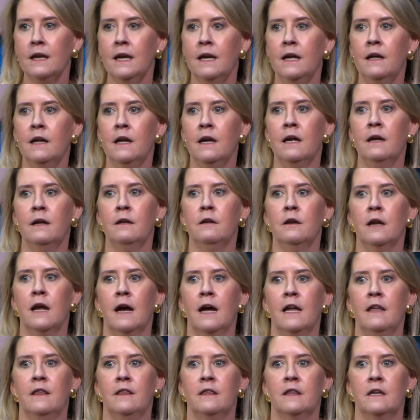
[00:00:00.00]
And
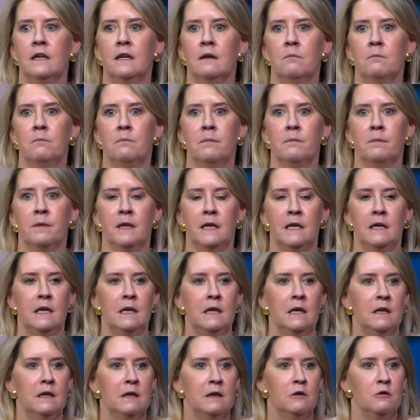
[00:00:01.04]
I think
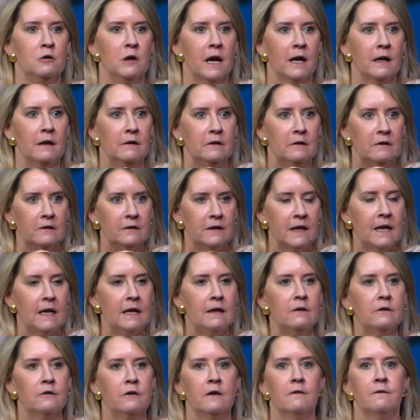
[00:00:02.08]
the United States,